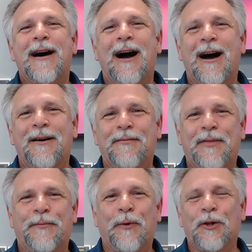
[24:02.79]
of
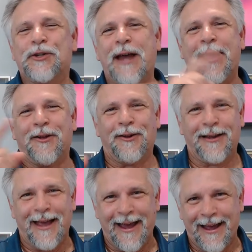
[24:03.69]
the full
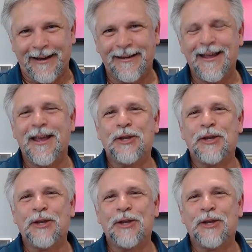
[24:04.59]
cycle, and